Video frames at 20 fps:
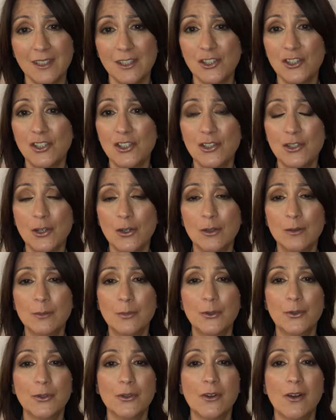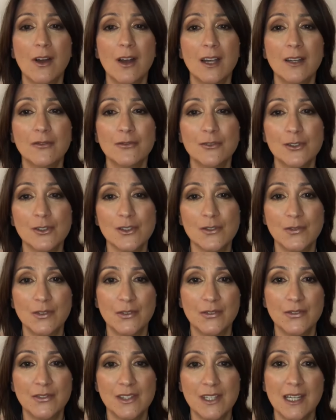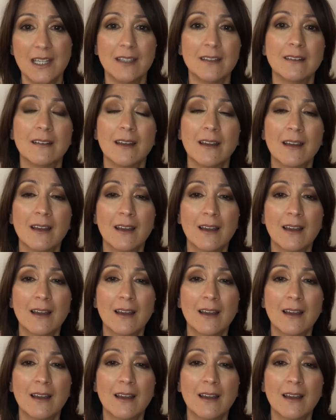She told Mordecai in verse 15